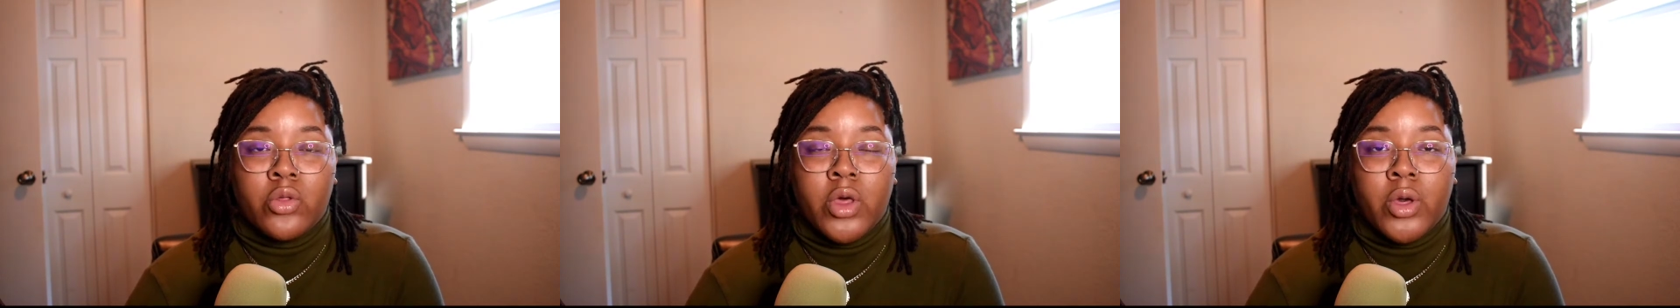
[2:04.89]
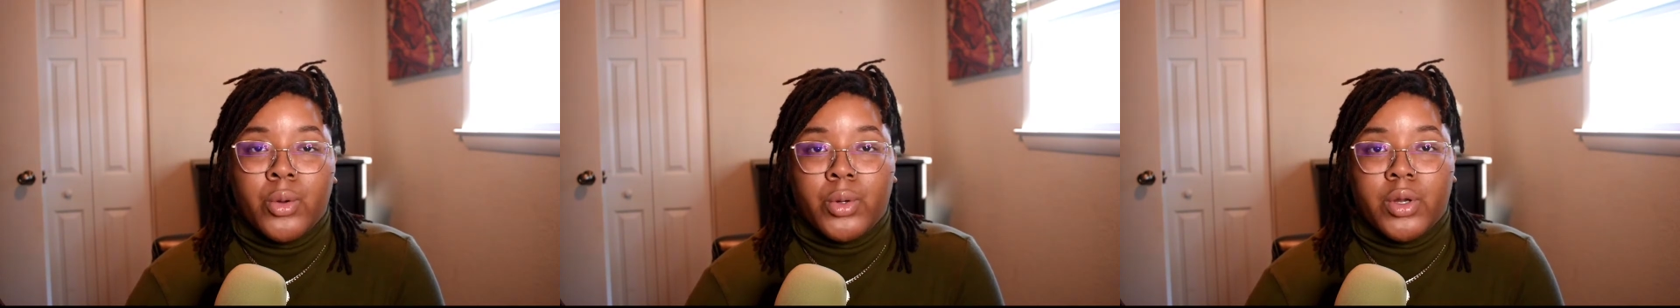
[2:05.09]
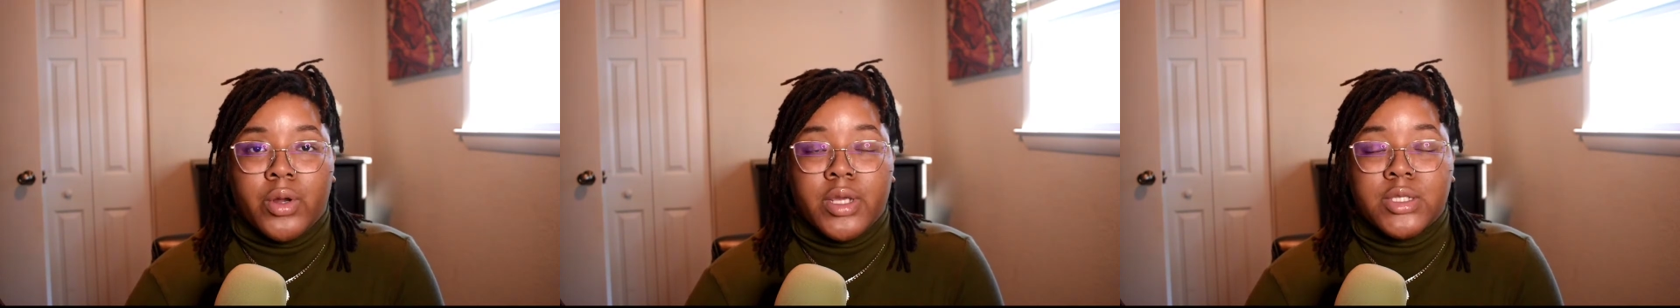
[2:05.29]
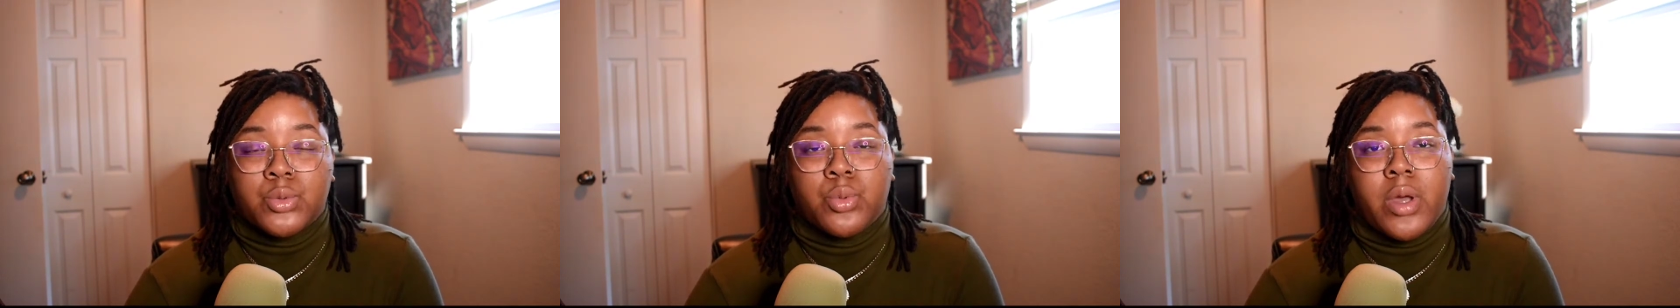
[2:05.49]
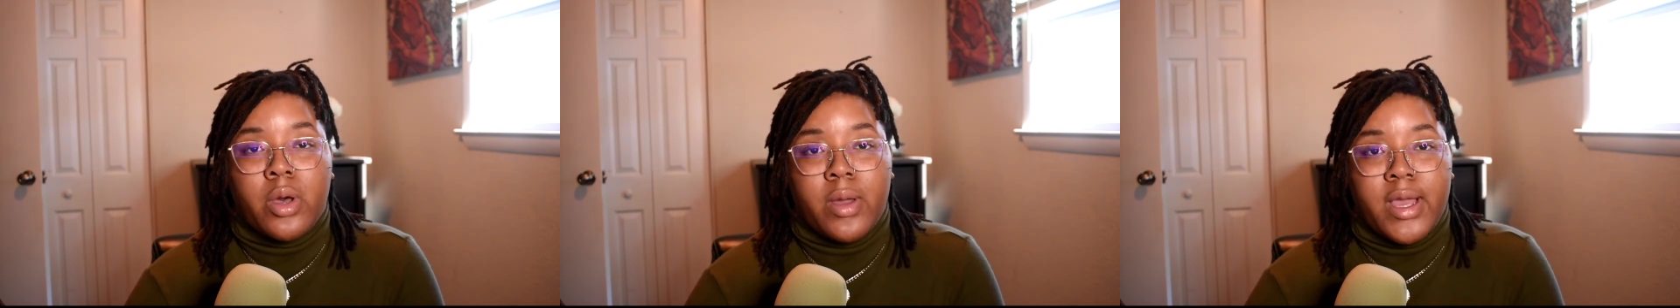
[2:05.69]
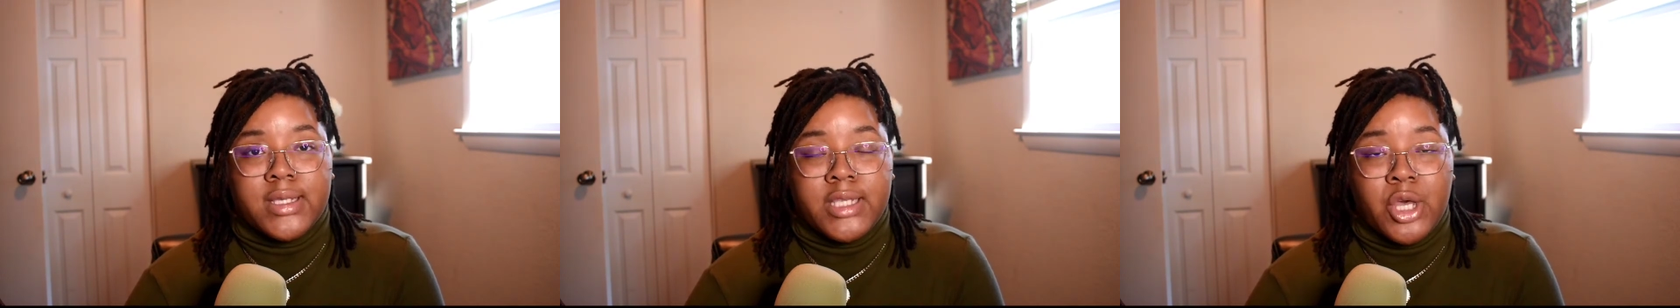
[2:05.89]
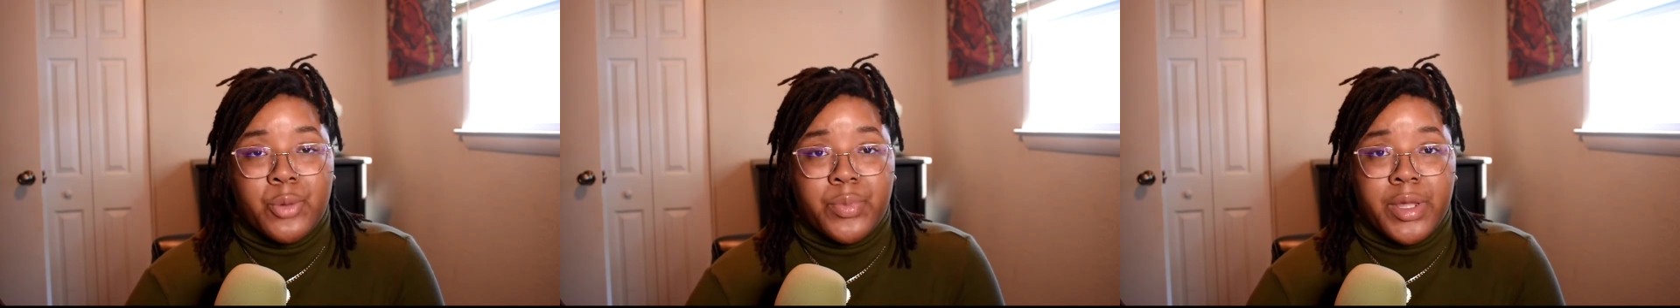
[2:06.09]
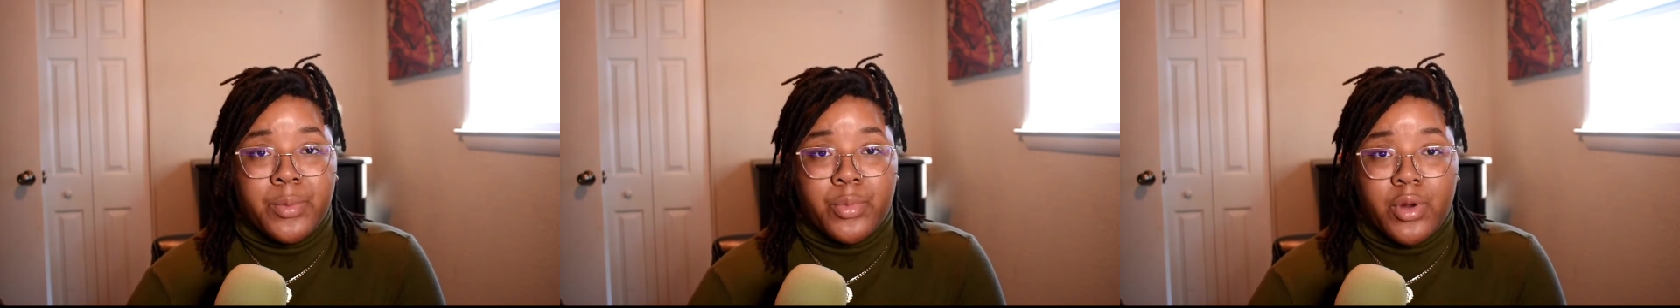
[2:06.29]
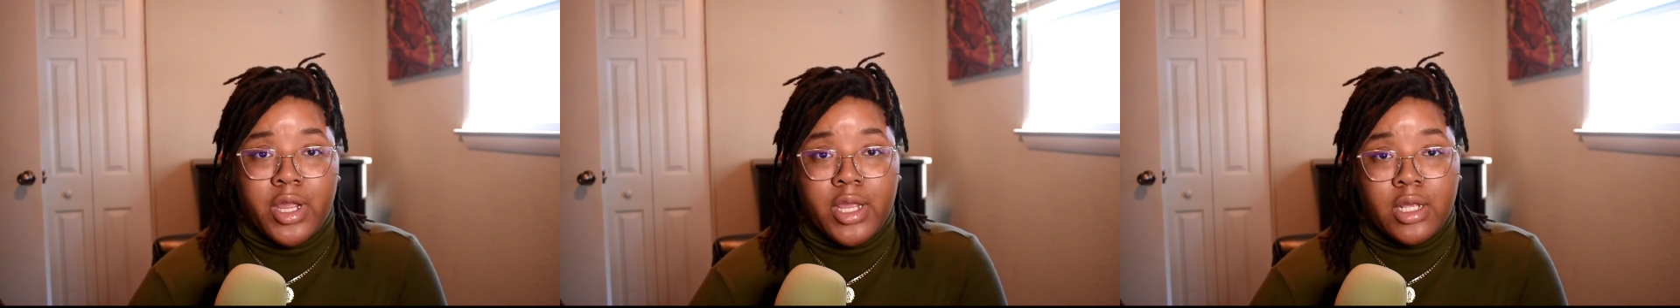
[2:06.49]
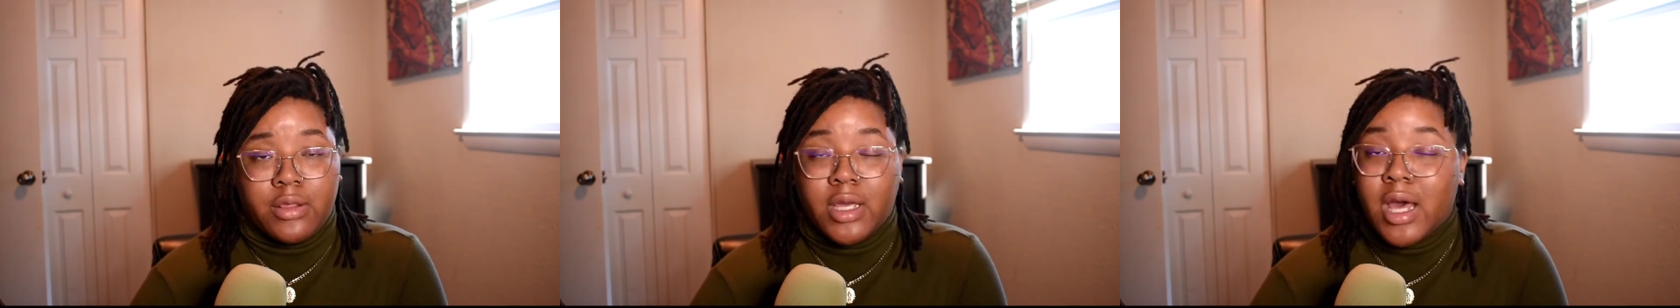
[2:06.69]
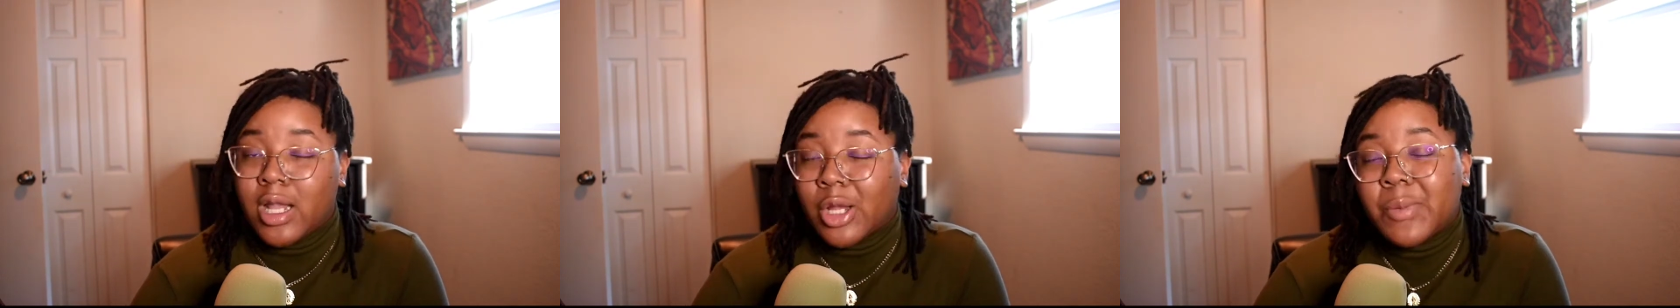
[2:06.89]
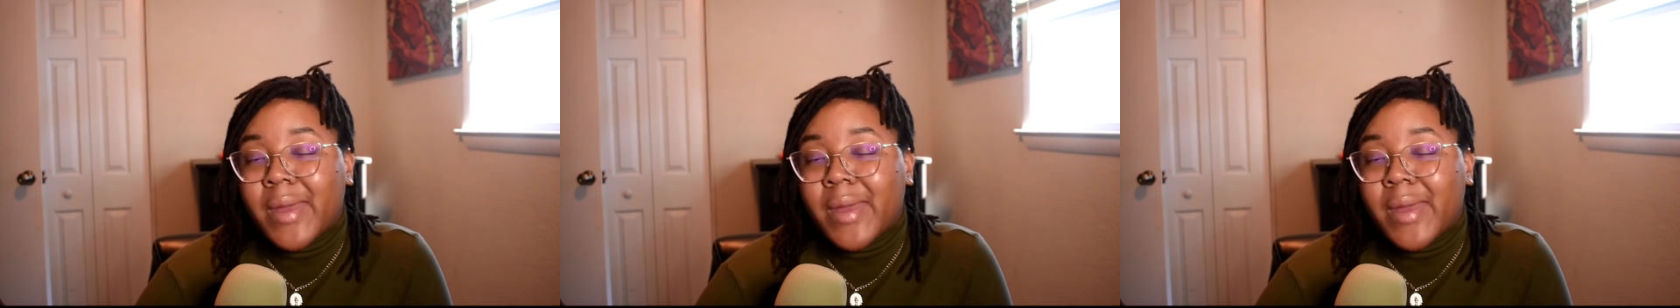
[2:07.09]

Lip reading: the odor as well as helping bring the color